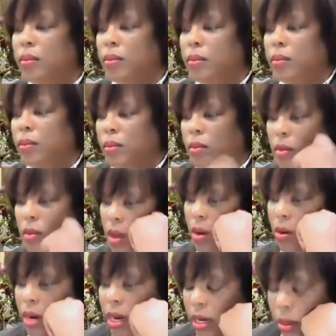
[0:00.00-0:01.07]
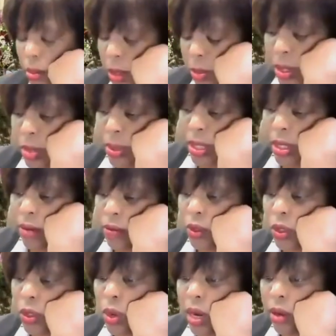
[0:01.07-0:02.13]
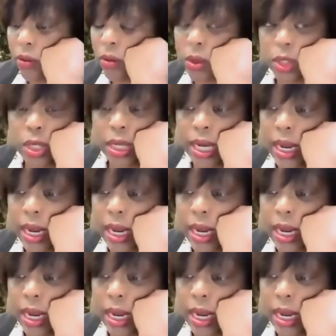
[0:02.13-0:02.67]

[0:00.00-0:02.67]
All right, he was supposed to be set for trial for today.